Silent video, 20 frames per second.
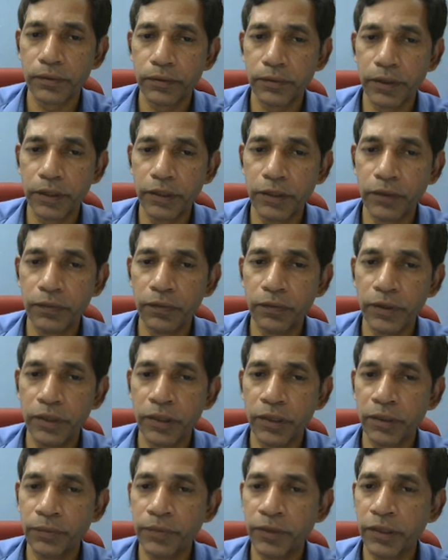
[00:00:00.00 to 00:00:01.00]
there is no
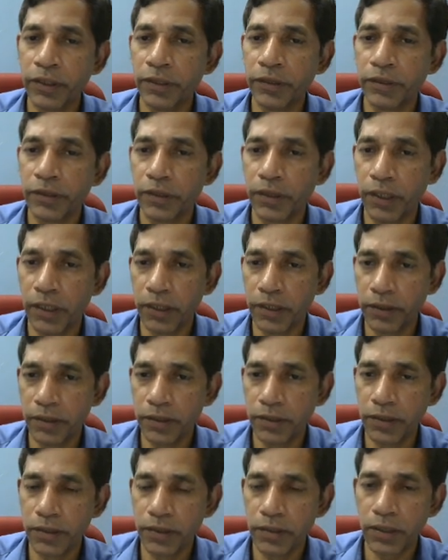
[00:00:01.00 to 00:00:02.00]
incoming edge, and
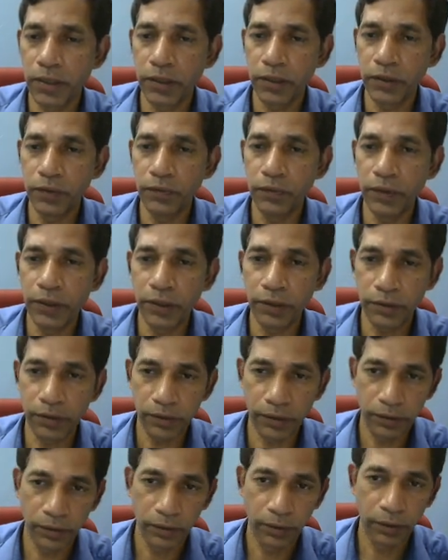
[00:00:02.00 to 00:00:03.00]
this is the unique